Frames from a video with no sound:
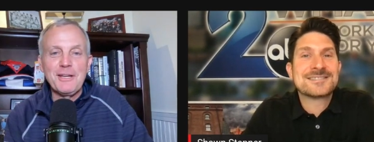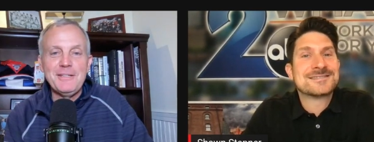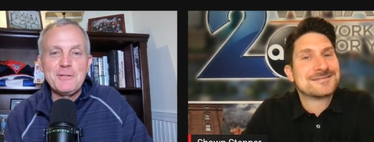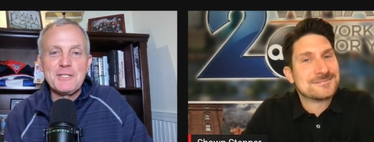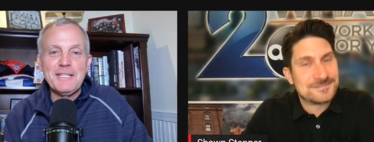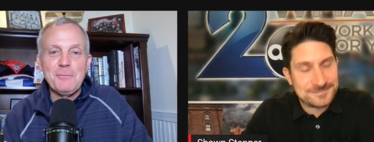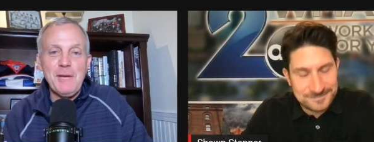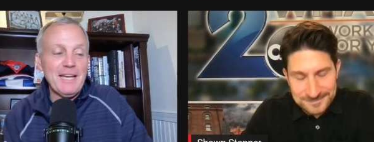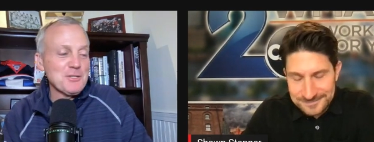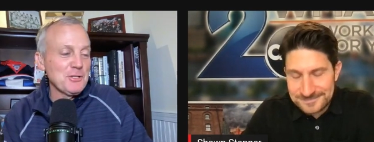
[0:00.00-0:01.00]
Speaker 1: and you see the
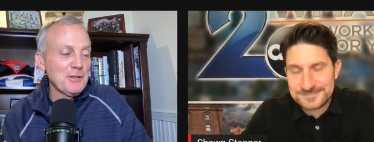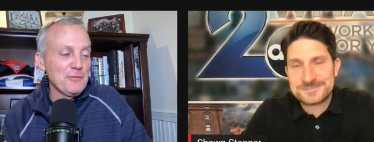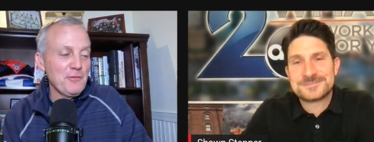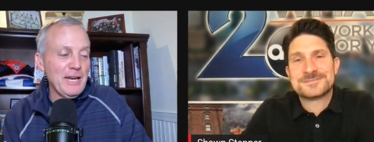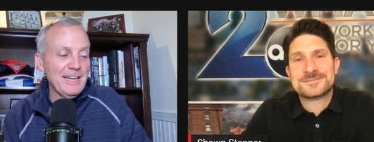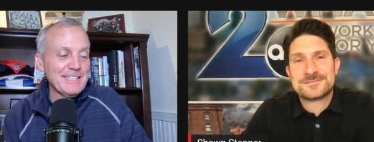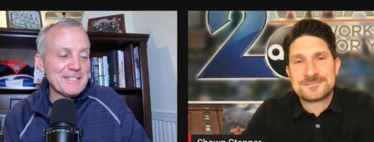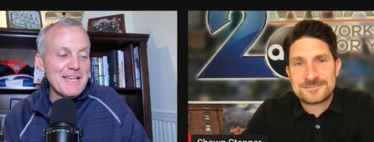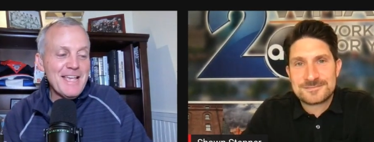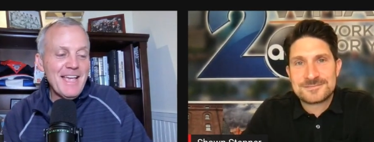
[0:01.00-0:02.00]
passion of the
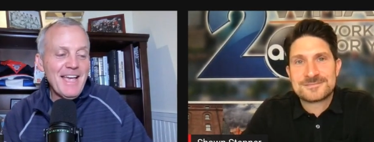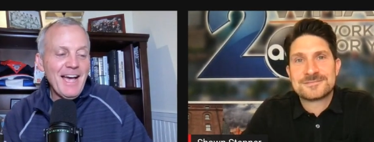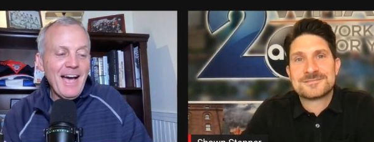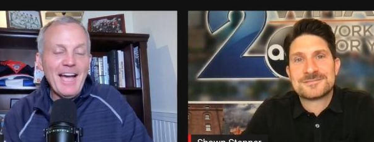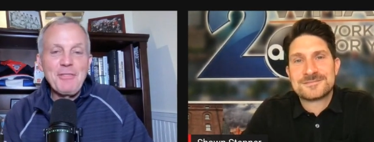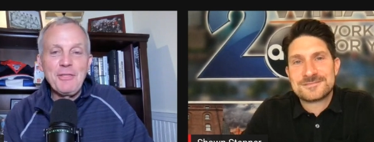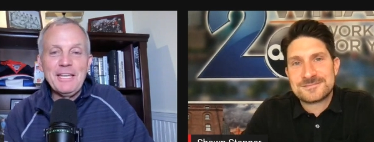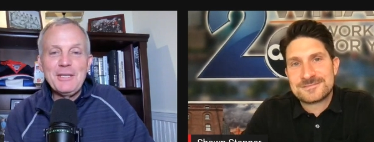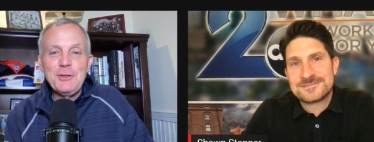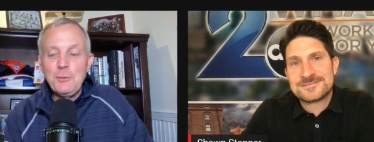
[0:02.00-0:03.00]
fans, I
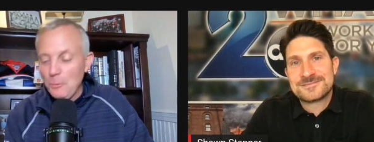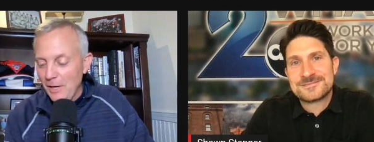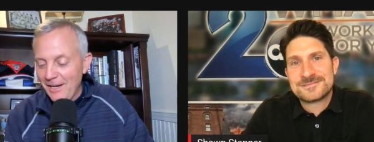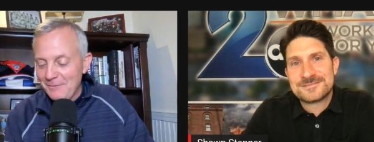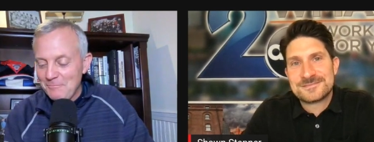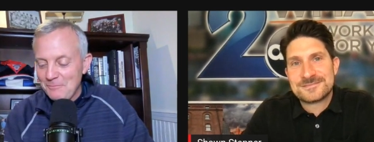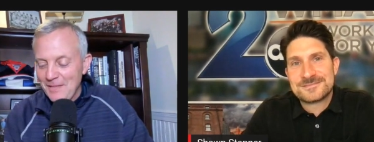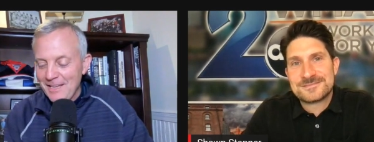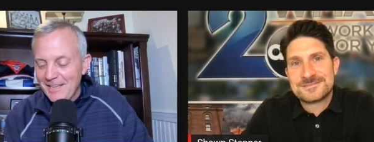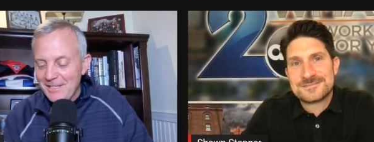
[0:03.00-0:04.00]
think you uh,
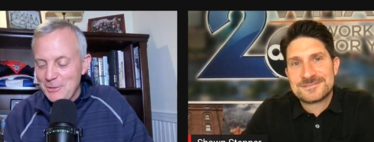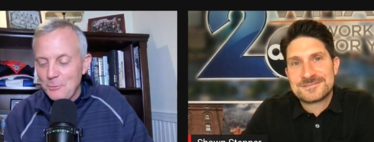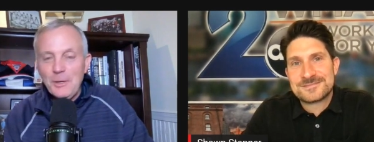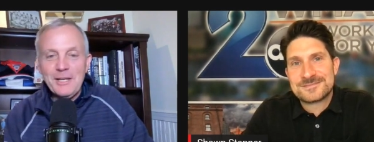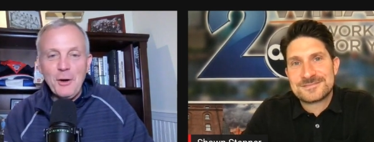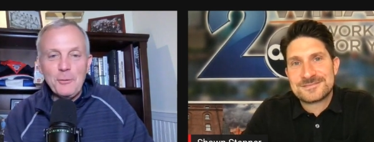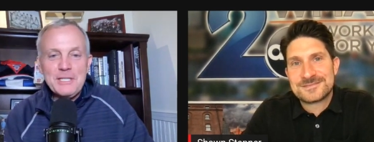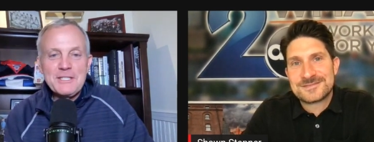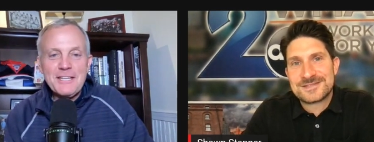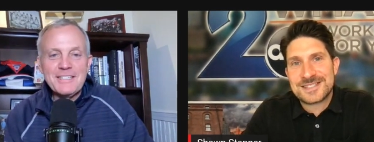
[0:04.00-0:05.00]
you it
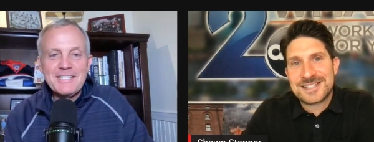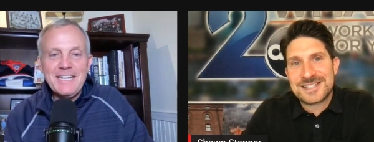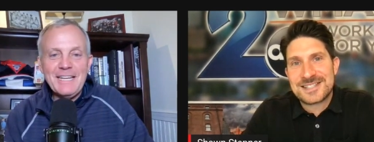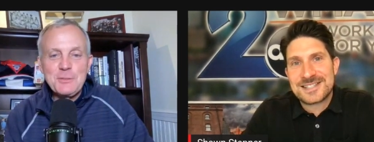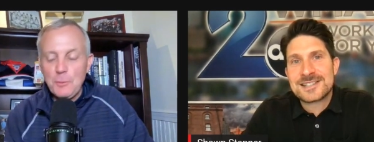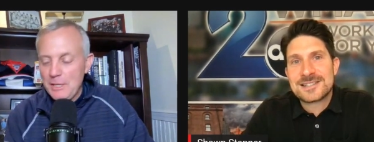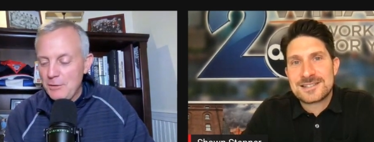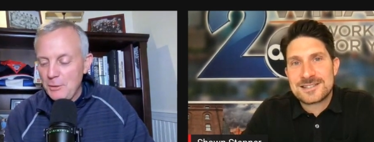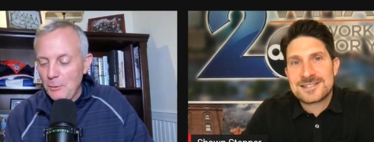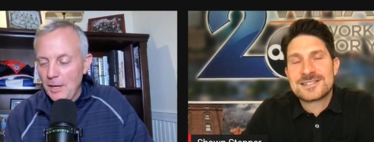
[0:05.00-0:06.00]
always uh, stays
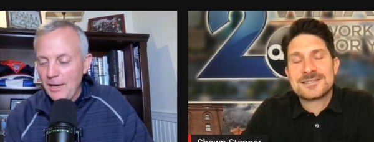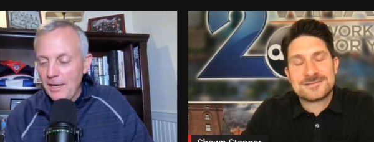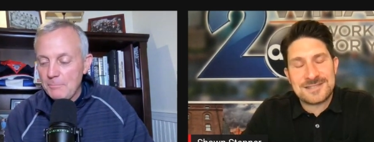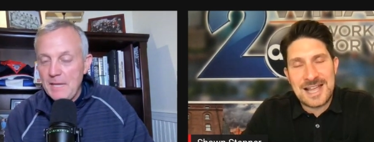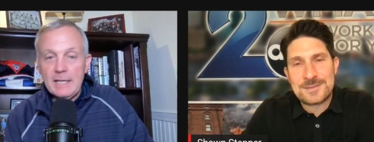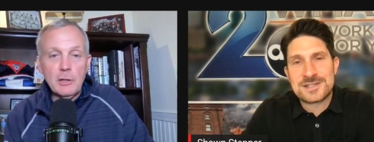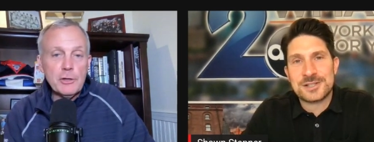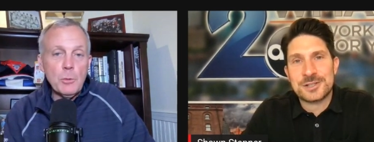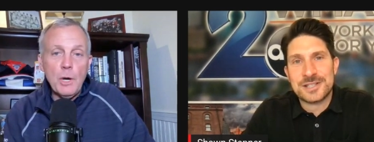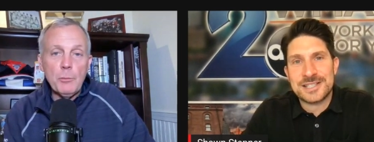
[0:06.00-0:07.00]
with you. Um, and Absolutely.
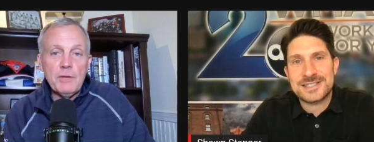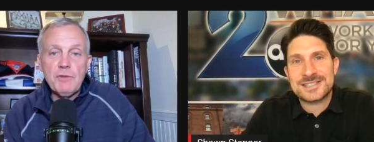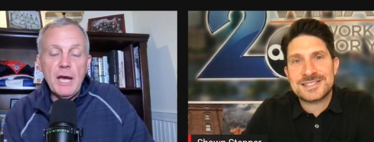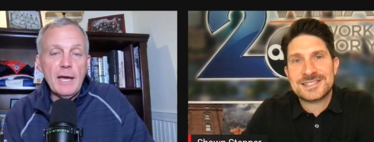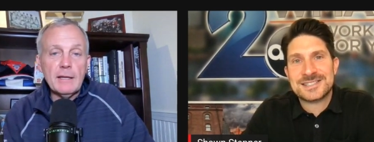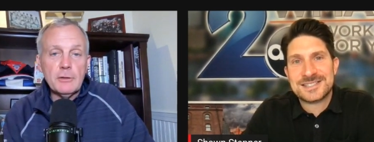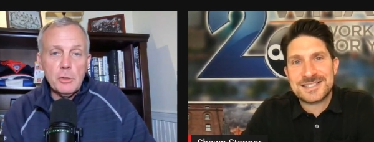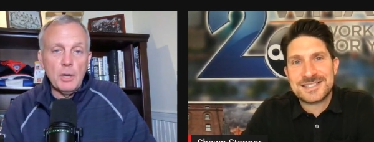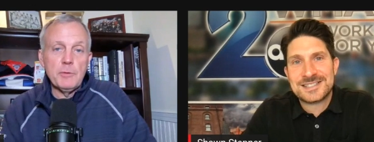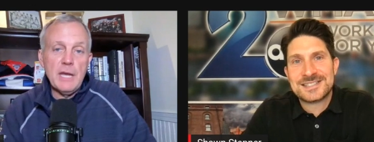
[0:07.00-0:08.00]
look at what we've got. Look
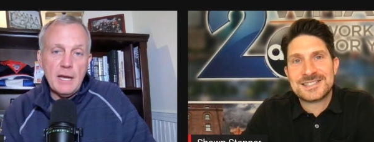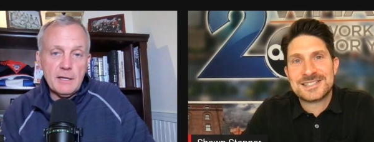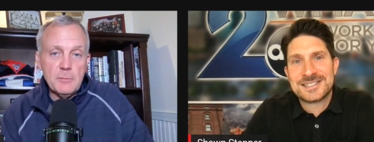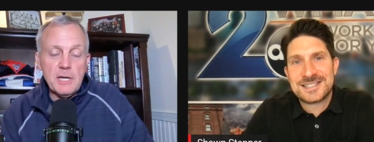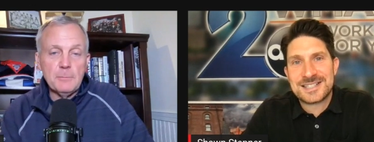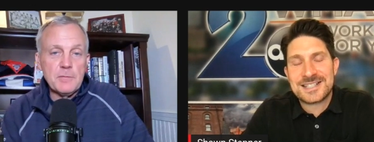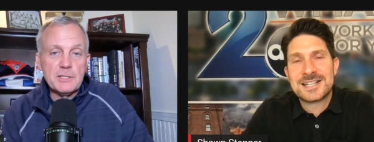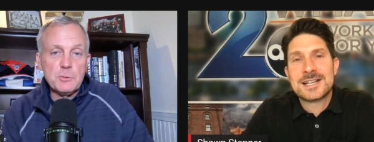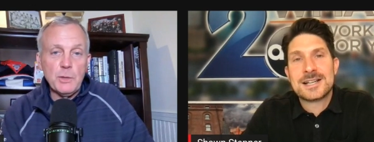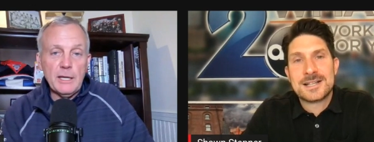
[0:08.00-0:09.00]
at what we got coming up
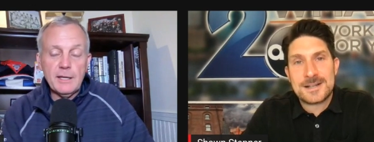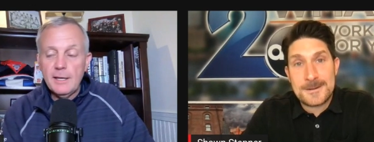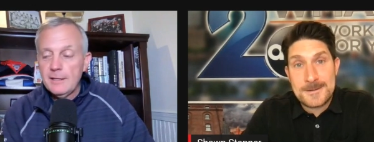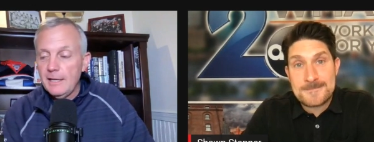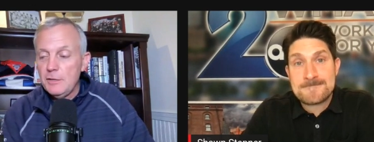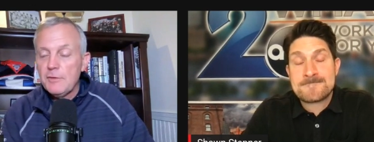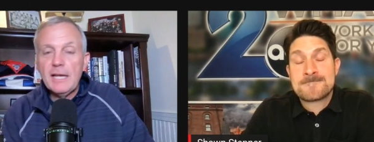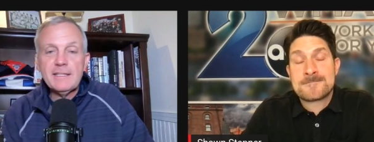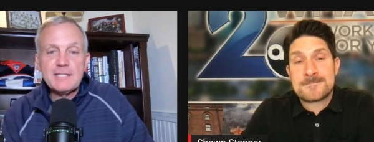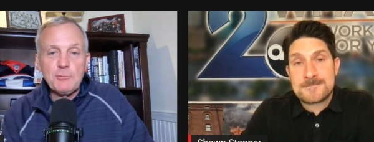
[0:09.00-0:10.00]
this week. Now you've
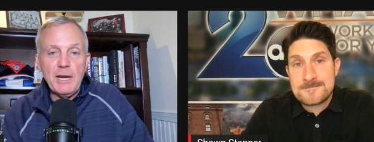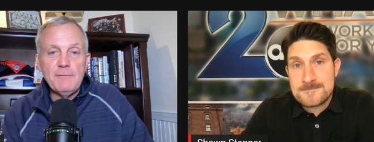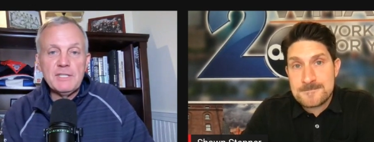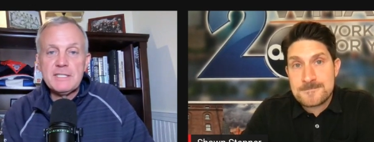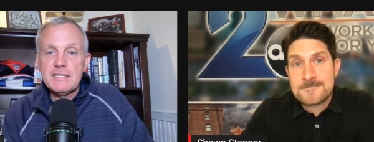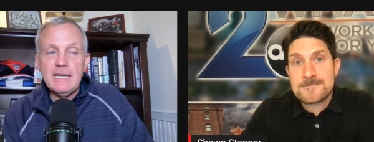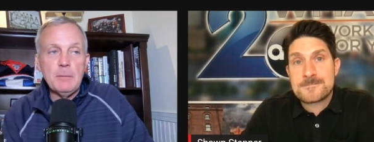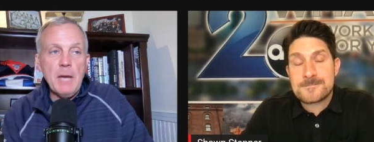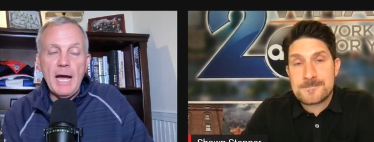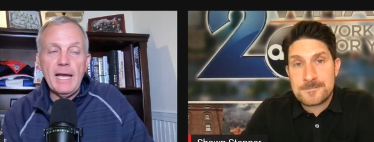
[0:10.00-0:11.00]
got this Ravens
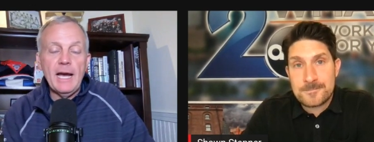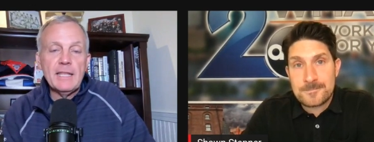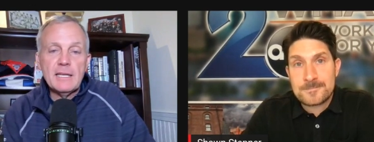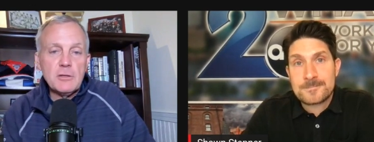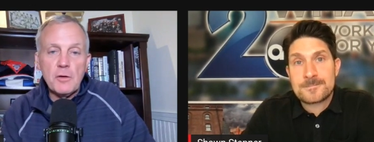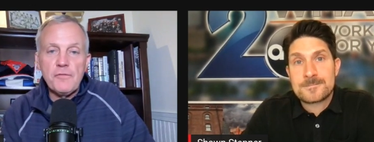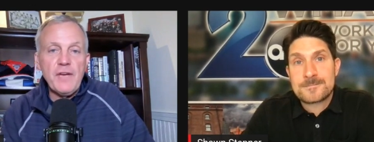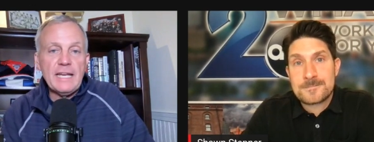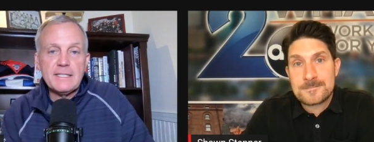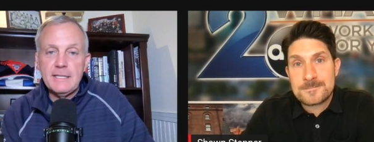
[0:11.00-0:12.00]
team. I, I think they're a
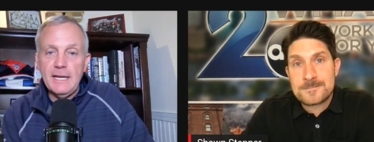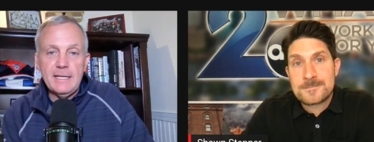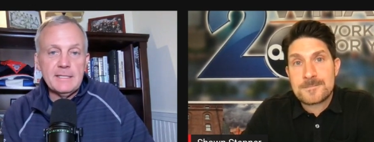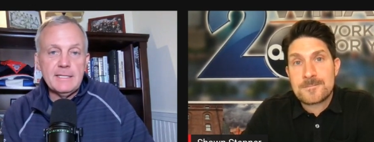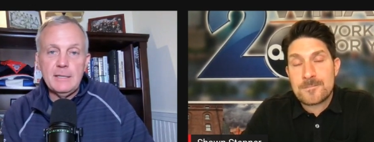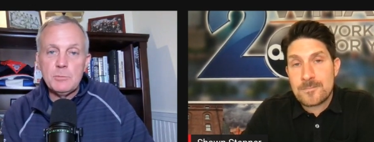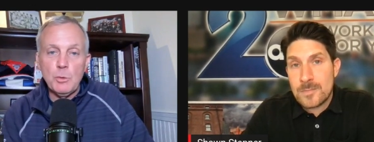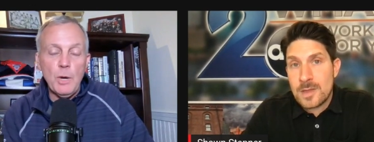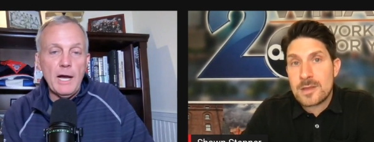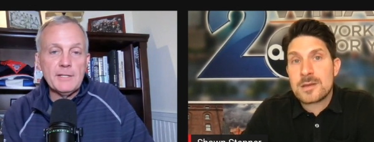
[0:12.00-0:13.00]
fascinating team
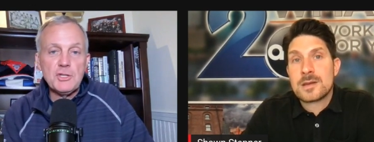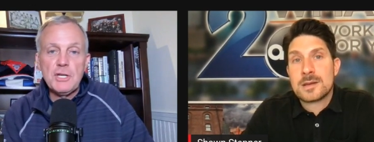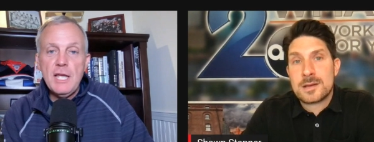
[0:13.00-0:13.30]
to watch,